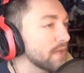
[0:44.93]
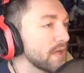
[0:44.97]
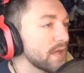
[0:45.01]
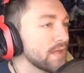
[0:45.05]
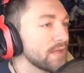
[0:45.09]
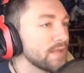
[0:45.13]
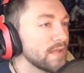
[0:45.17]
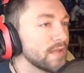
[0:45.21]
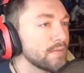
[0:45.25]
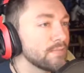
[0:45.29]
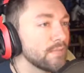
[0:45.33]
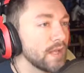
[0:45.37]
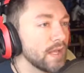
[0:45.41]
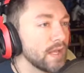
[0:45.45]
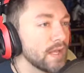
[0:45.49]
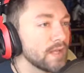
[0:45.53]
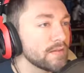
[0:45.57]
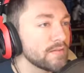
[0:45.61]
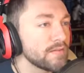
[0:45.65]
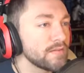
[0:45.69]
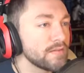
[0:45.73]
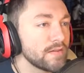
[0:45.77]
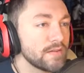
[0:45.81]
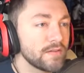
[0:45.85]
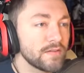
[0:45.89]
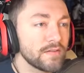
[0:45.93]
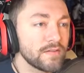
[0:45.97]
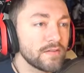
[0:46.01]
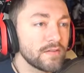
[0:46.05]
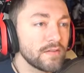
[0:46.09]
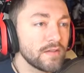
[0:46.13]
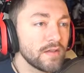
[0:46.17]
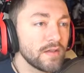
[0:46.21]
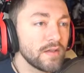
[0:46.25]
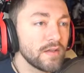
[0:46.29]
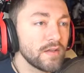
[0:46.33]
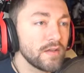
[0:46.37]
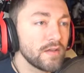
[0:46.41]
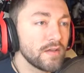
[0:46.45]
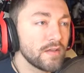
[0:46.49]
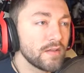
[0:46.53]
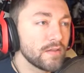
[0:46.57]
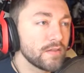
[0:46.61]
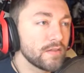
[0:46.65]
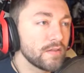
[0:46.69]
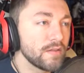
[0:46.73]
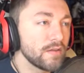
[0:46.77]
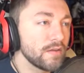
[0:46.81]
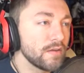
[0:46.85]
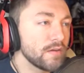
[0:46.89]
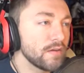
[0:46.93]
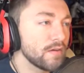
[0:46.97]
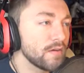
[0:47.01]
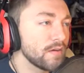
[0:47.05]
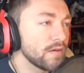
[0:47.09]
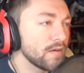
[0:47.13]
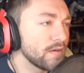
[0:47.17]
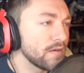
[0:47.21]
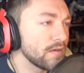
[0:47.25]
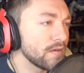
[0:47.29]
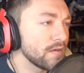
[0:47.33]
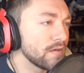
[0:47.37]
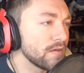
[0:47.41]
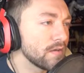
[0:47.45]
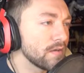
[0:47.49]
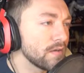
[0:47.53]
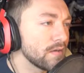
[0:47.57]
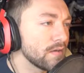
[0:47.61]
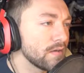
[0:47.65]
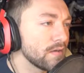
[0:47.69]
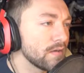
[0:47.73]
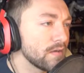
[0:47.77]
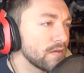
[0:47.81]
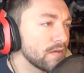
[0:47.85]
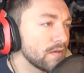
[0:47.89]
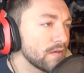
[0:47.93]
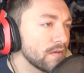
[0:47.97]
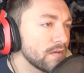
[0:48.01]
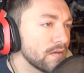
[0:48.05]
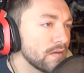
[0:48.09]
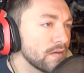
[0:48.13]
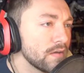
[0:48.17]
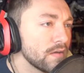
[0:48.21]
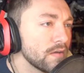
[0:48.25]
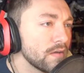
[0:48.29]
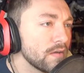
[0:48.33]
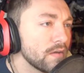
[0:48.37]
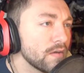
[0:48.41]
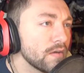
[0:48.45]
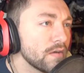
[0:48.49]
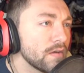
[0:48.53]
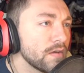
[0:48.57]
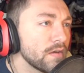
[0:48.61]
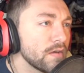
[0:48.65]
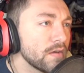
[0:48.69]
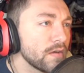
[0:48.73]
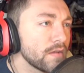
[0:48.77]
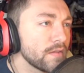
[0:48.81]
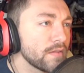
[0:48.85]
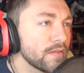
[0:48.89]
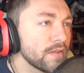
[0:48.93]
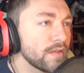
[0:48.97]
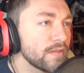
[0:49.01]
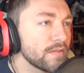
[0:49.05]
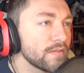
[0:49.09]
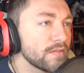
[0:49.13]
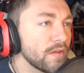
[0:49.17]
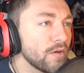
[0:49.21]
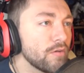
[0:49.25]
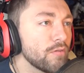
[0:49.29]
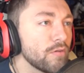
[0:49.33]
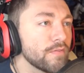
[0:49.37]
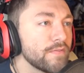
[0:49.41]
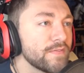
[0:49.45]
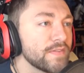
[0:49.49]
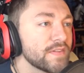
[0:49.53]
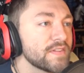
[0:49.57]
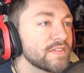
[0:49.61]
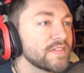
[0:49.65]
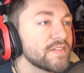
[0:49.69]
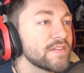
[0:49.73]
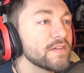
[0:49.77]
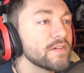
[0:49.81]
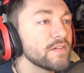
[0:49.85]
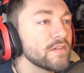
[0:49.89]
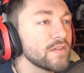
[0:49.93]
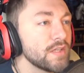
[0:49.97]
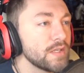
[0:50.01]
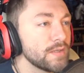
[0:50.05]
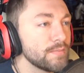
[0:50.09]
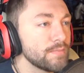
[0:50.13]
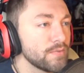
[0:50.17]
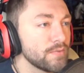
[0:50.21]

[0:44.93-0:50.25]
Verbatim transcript: goddamn answers. There are these? Oh, a facility